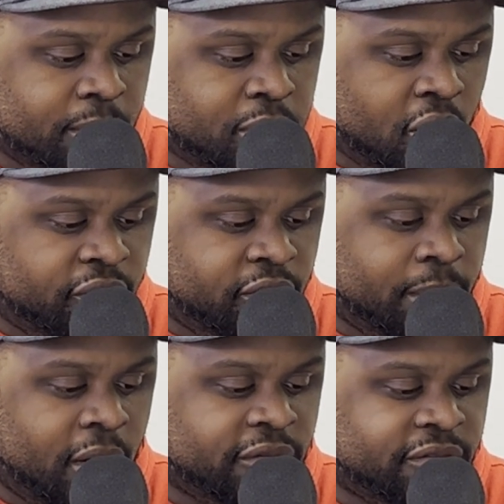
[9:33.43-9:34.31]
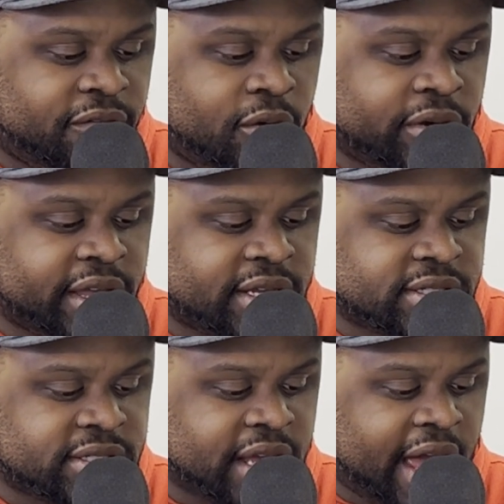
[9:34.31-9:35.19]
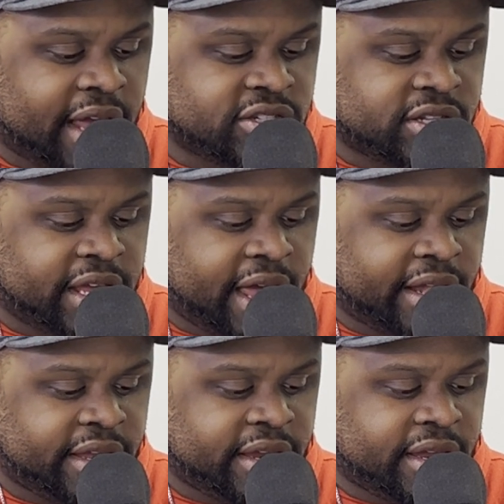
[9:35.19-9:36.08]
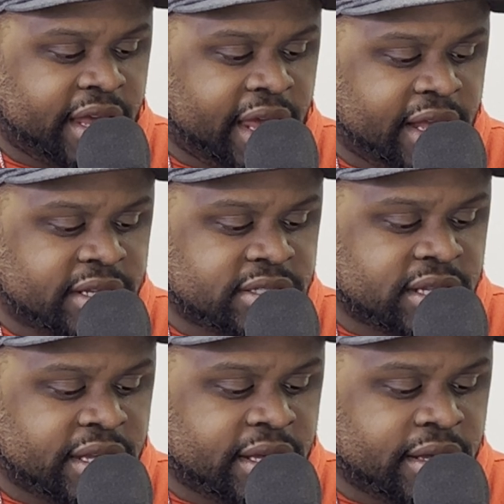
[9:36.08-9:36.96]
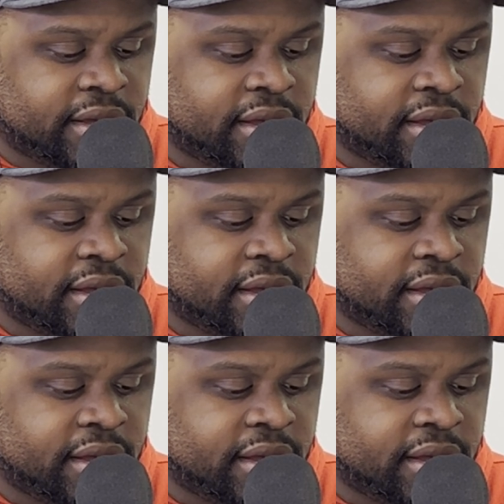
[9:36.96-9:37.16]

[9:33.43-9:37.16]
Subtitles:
Pro Football Focus actually had Kingsley.